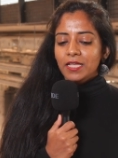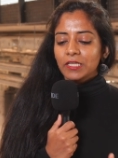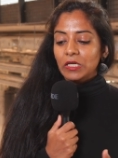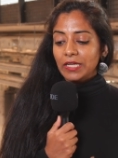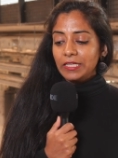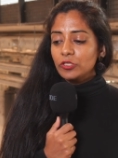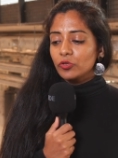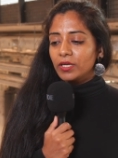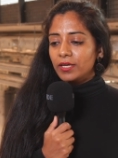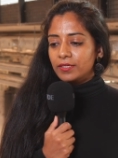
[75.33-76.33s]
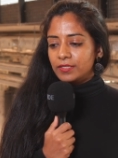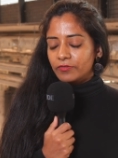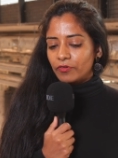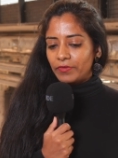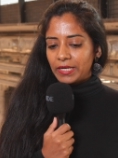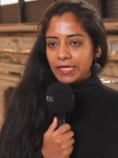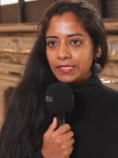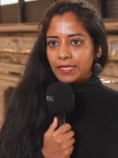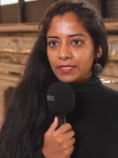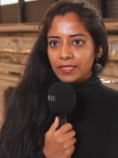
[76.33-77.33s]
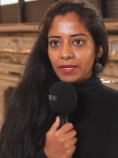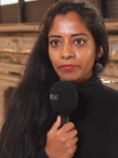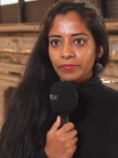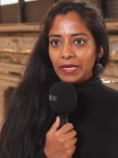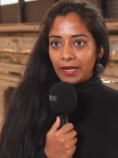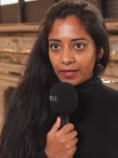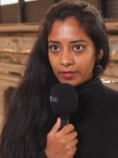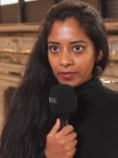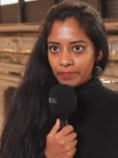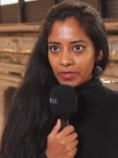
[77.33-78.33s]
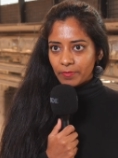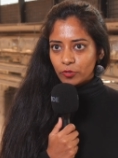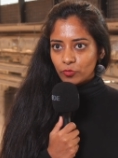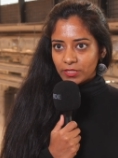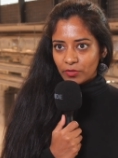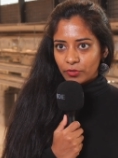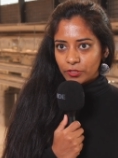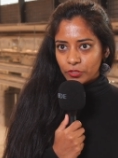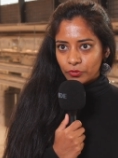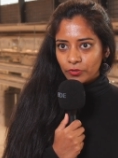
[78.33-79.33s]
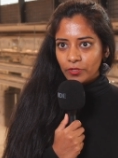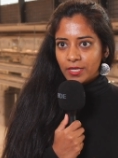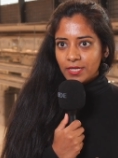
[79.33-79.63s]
So in two years from when I started, I'm clearer about what I want to do,